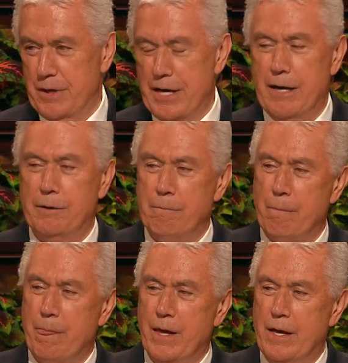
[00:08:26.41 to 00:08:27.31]
Now,
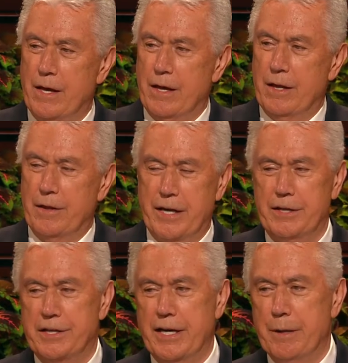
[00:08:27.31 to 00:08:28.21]

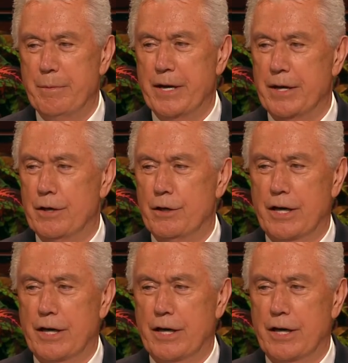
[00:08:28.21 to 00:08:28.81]
that day may